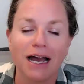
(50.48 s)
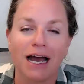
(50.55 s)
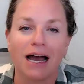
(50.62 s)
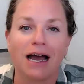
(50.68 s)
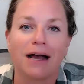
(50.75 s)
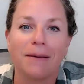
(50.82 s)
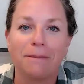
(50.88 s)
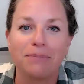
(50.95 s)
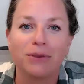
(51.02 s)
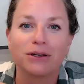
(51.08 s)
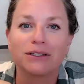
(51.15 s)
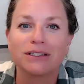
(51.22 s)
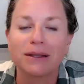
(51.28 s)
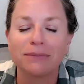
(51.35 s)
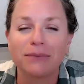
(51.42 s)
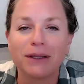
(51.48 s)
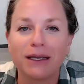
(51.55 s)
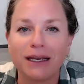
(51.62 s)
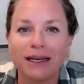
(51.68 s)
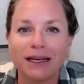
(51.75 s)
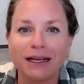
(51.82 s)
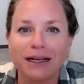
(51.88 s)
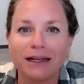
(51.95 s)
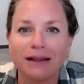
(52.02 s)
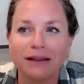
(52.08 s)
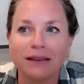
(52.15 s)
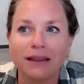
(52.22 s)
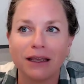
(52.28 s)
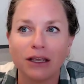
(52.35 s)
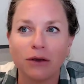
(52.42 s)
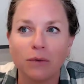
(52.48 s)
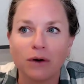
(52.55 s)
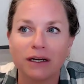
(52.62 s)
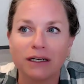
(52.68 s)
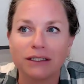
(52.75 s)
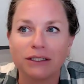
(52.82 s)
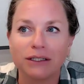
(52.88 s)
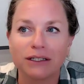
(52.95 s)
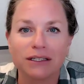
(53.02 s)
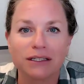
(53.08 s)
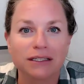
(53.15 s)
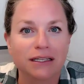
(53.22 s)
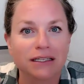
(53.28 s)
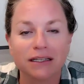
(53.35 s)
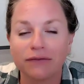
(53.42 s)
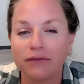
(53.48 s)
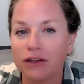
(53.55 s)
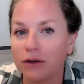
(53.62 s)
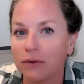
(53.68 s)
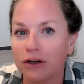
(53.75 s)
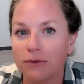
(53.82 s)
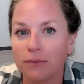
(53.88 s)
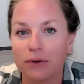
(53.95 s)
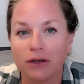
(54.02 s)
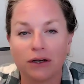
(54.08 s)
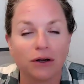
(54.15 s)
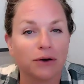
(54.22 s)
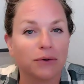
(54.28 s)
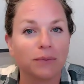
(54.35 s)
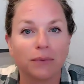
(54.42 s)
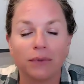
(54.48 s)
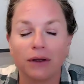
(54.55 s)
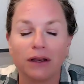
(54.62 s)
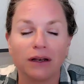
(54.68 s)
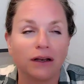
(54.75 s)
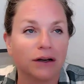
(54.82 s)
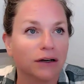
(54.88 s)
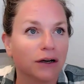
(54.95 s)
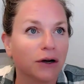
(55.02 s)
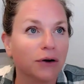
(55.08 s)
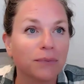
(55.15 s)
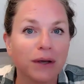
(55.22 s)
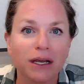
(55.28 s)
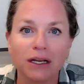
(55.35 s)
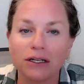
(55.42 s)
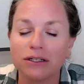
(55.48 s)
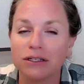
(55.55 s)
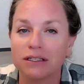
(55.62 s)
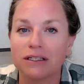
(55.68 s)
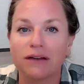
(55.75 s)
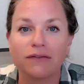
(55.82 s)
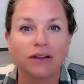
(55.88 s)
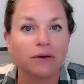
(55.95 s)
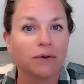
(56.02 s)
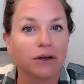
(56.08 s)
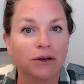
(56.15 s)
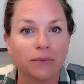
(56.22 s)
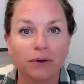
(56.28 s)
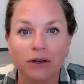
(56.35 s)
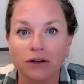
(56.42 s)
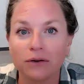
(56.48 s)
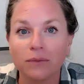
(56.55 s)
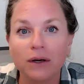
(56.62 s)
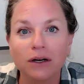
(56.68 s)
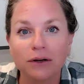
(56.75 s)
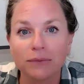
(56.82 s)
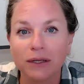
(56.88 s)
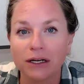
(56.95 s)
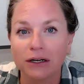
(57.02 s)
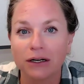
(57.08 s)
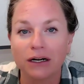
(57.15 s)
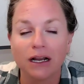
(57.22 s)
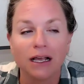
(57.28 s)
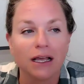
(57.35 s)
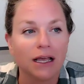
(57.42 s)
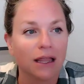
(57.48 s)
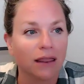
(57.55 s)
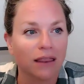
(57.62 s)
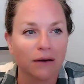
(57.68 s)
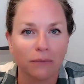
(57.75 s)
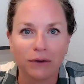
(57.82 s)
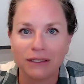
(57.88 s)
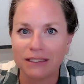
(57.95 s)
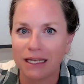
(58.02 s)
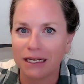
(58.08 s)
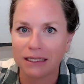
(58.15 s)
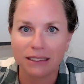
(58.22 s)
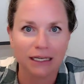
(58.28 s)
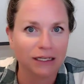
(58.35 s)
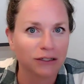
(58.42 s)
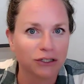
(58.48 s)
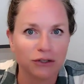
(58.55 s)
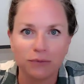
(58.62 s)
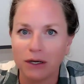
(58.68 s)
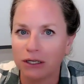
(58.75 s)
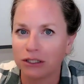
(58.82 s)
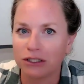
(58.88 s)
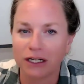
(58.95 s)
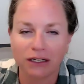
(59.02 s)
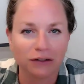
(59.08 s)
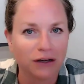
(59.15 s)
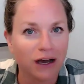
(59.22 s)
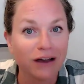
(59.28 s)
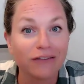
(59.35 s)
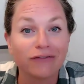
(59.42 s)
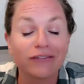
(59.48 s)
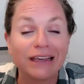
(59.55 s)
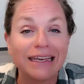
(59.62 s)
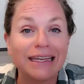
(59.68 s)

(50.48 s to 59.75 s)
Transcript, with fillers: Um, there's something that you wanted. To, there's the stuff that you wanted to put in home in your homepage, the stuff that you wanted to put in your welcome letter that we said it's like too much, take it off.